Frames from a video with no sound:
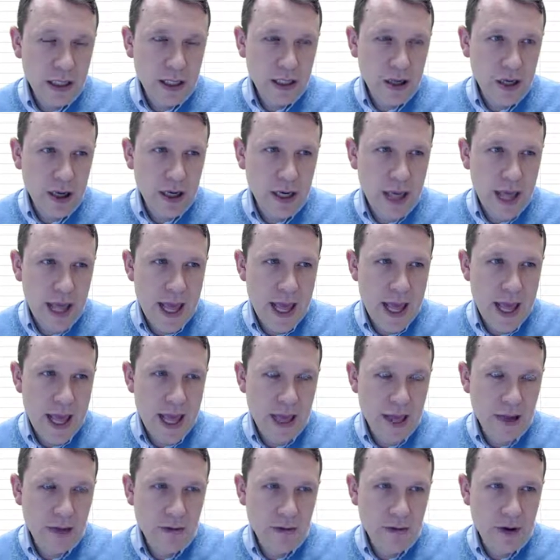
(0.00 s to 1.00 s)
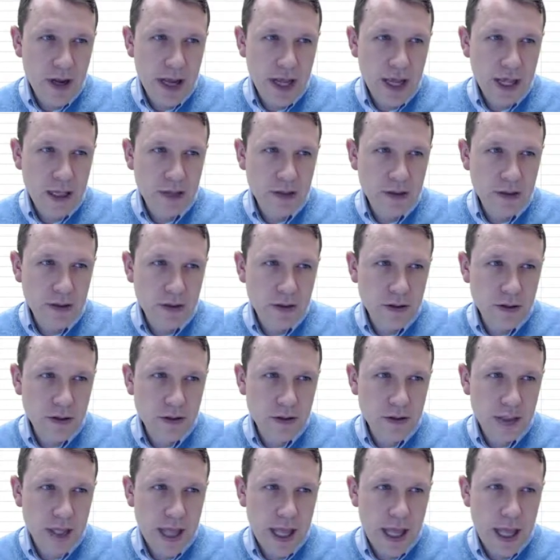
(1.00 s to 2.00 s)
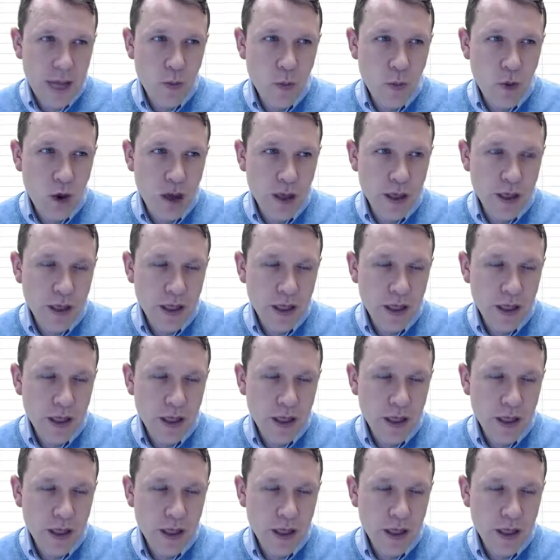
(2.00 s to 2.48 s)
click on A, right? This is A1.